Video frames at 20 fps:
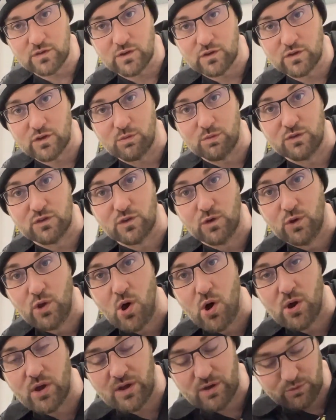it took me so
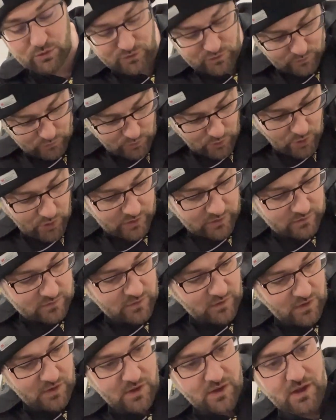long and I was so
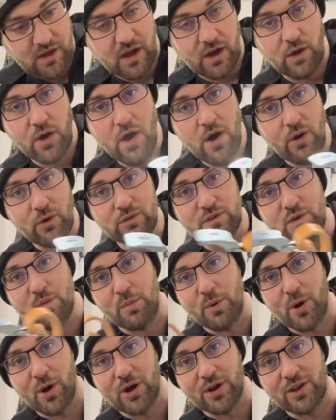annoyed, I also
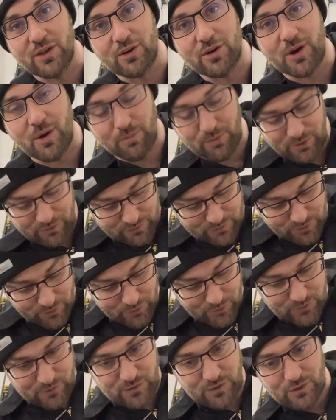bought another couple of
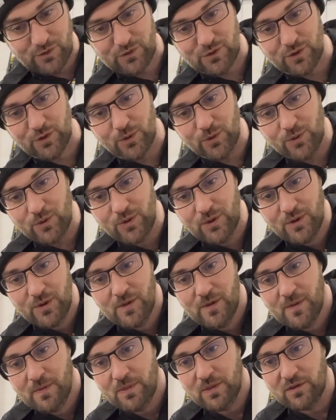tools. So
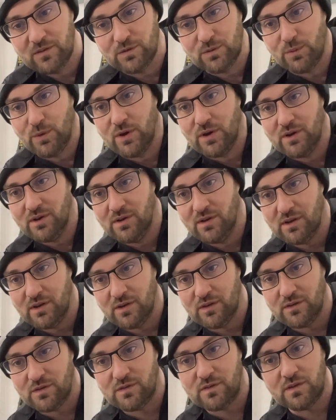this one
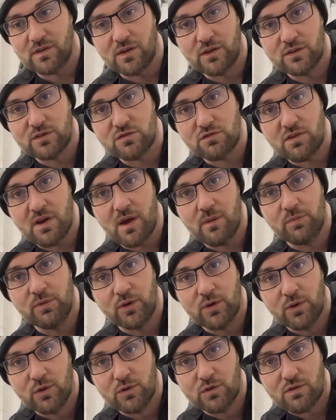is a strap
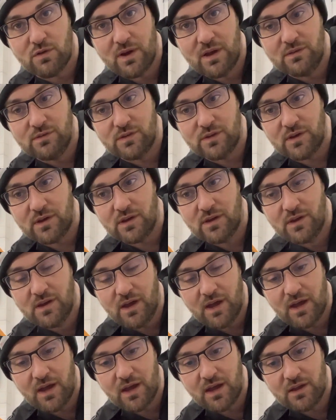that goes around it
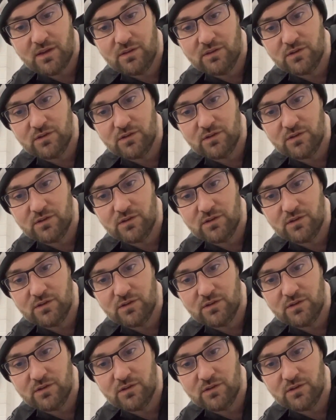and